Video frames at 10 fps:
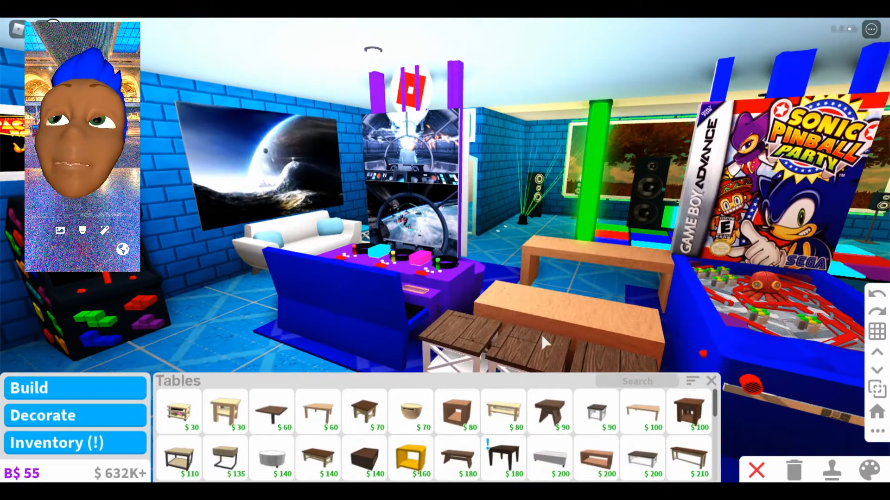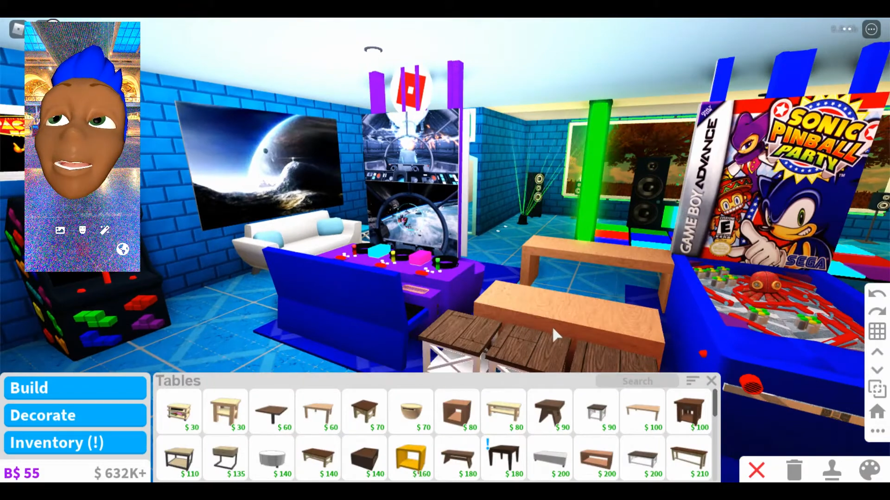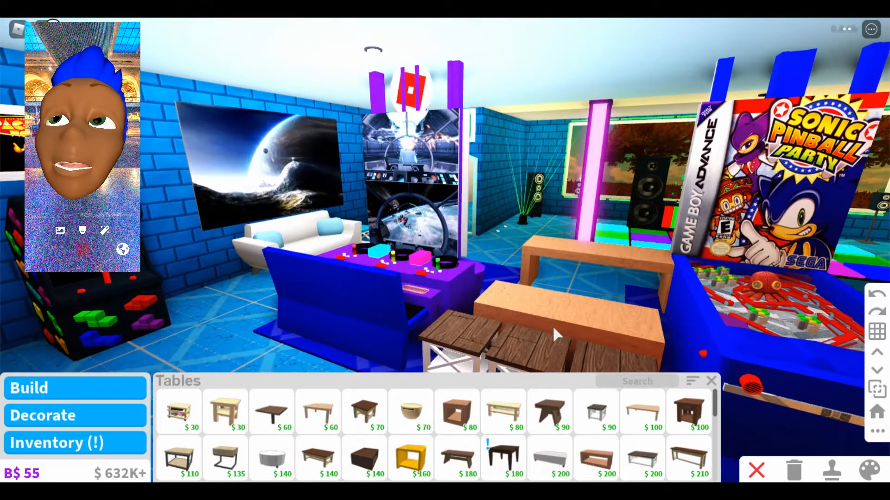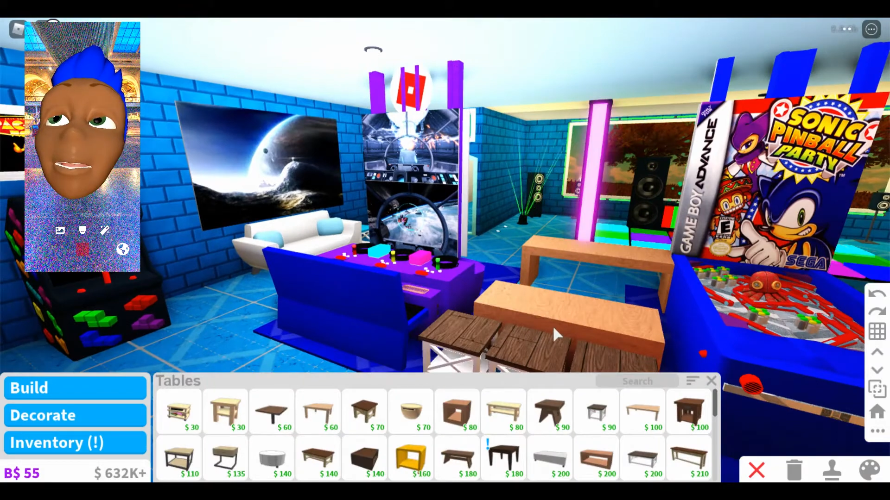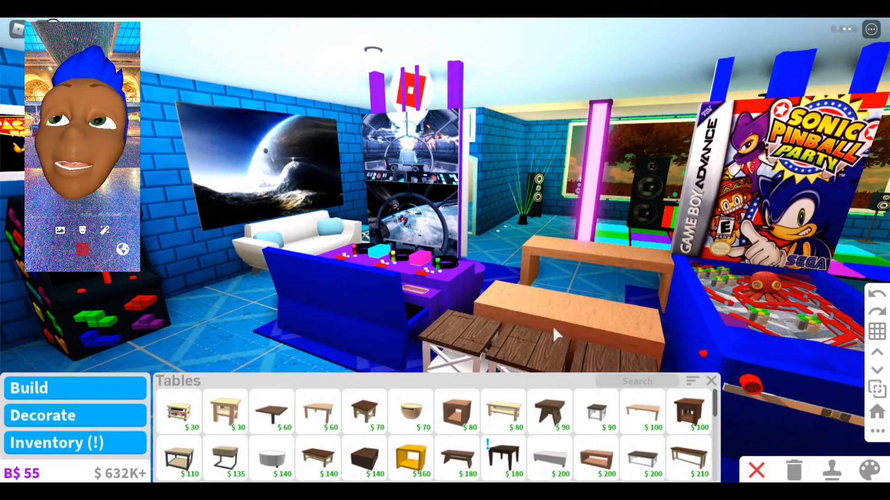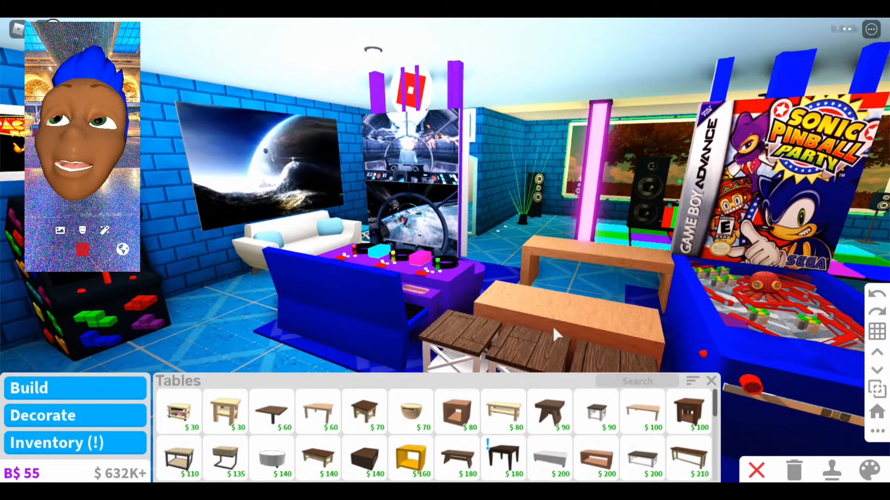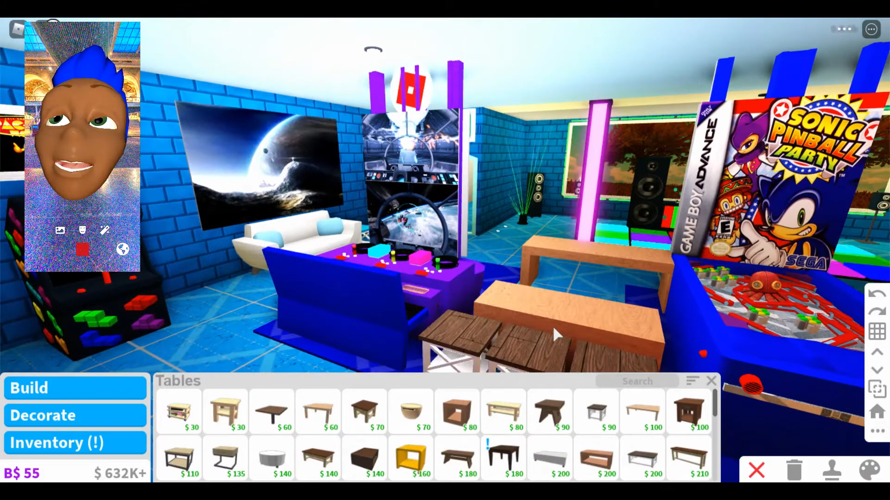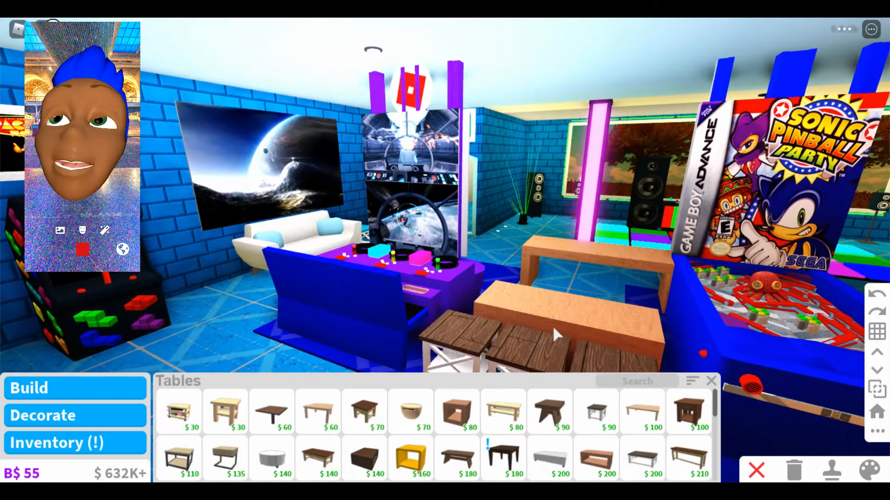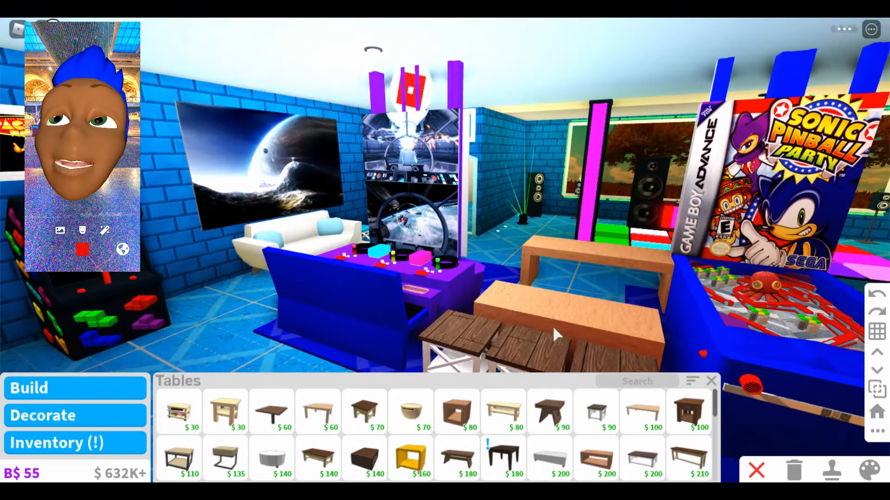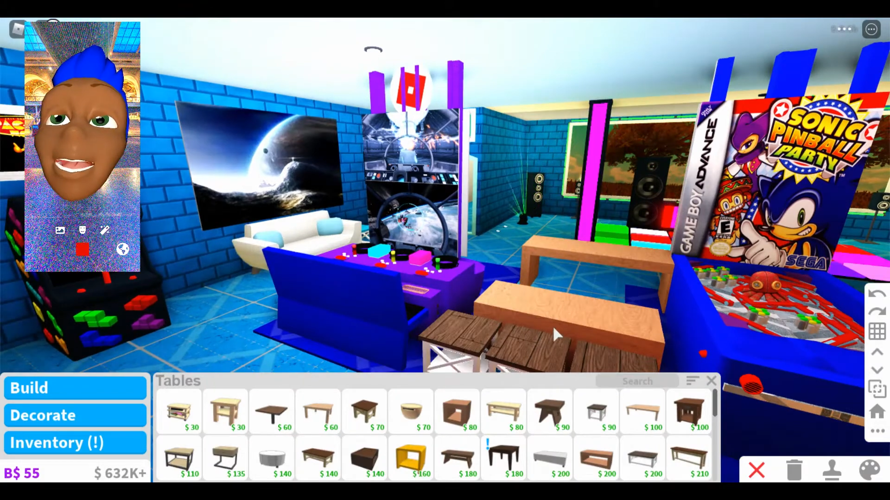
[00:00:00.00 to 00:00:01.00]
Okay,
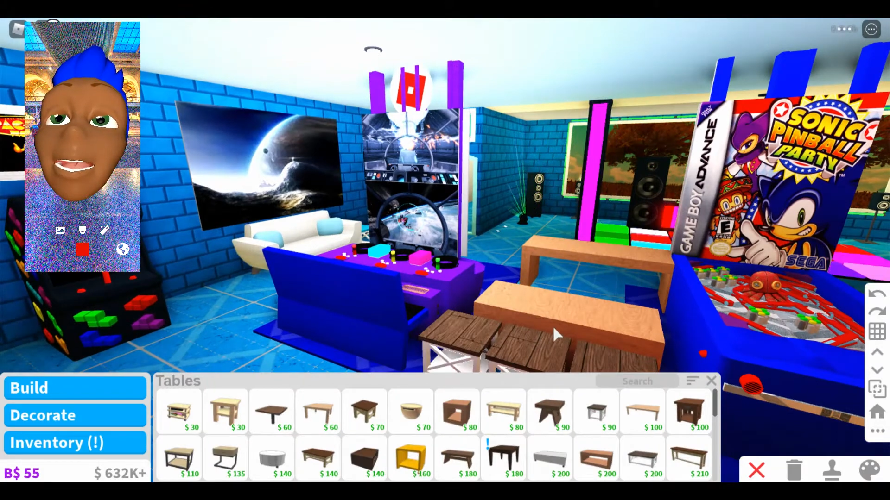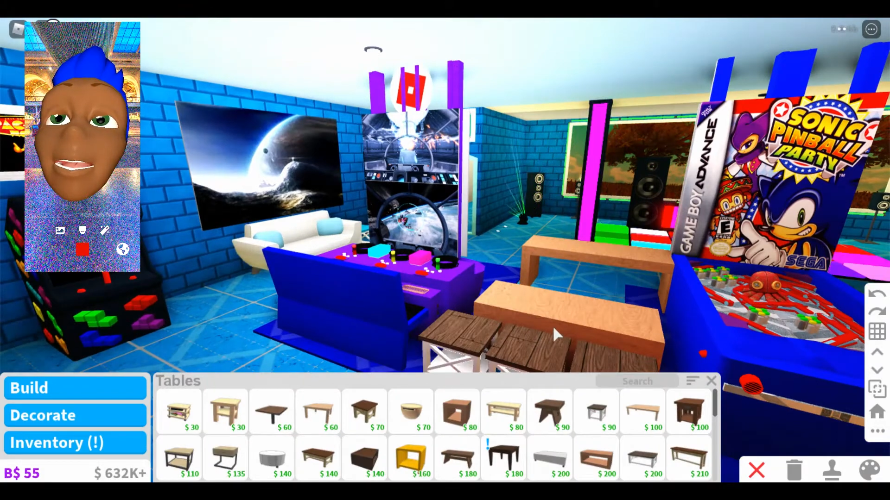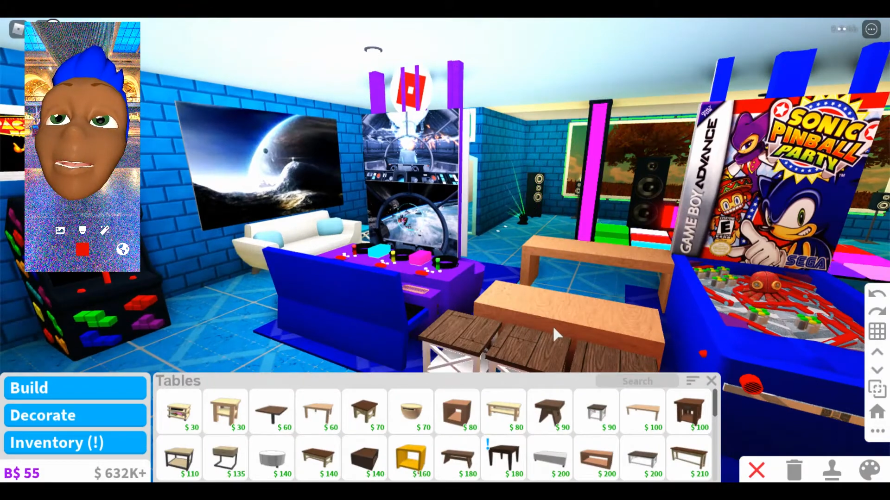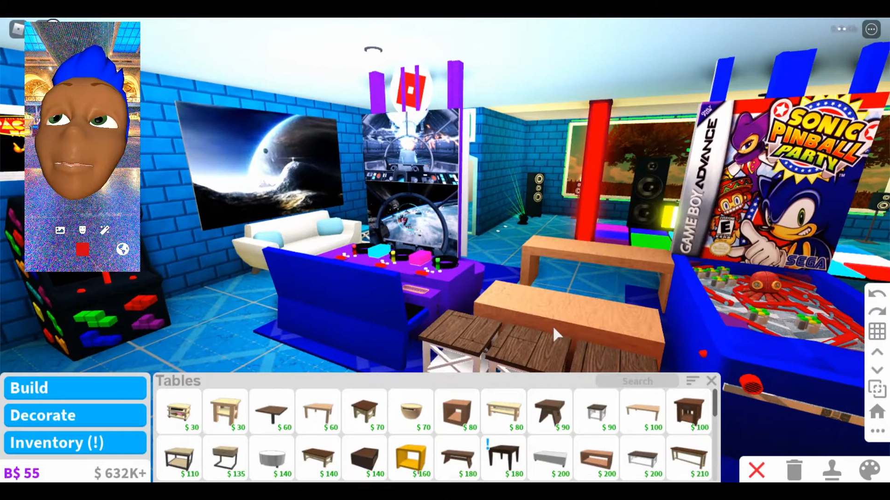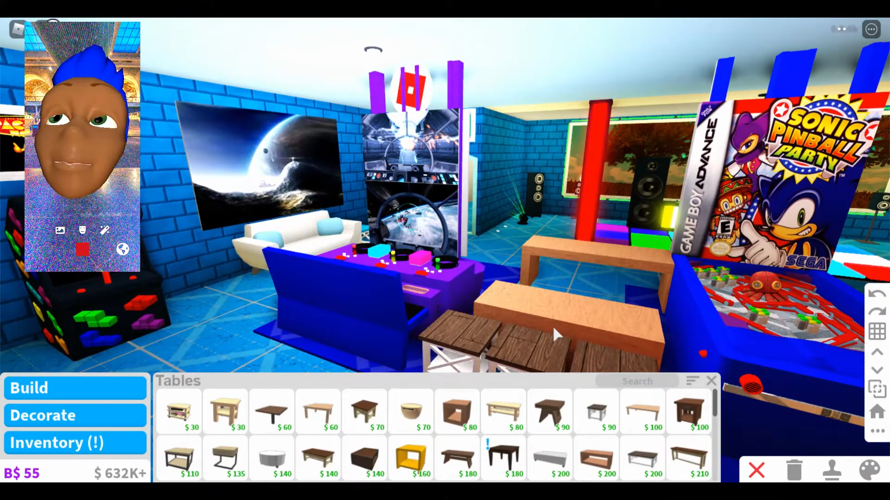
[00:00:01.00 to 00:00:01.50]
now